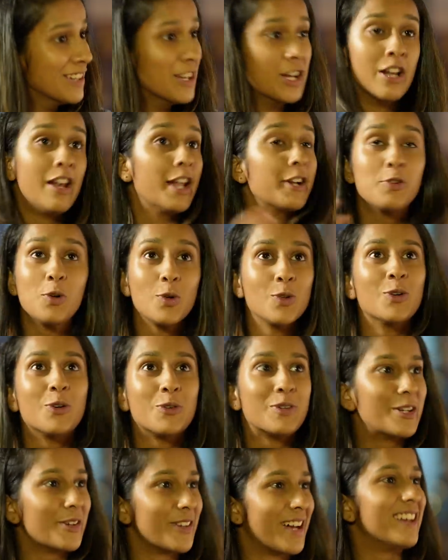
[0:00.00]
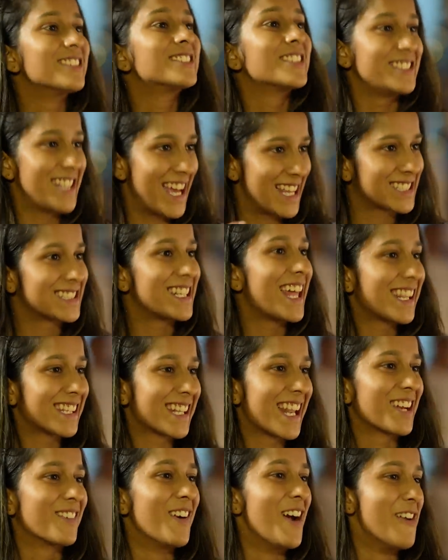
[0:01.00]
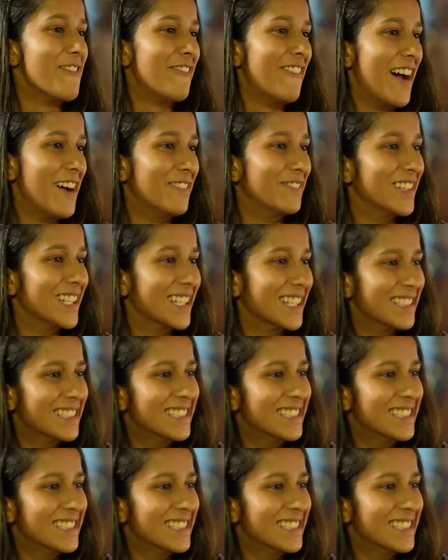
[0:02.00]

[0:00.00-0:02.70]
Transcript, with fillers: Yeah, like, yeah. No, no, we don't have, so that's, that's like my family.